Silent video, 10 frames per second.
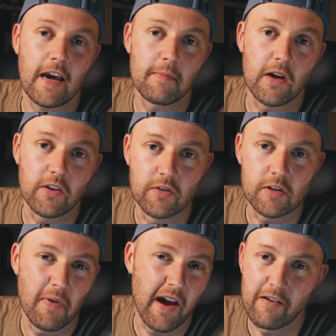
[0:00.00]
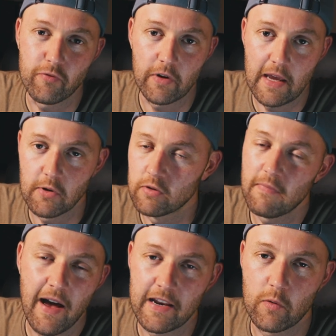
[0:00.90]
time I used my iPhone cable,
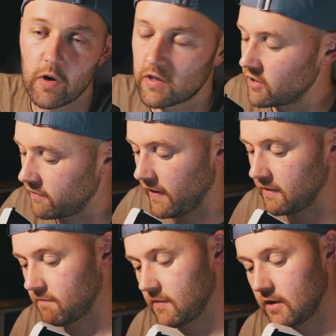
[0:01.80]
and it worked just fine.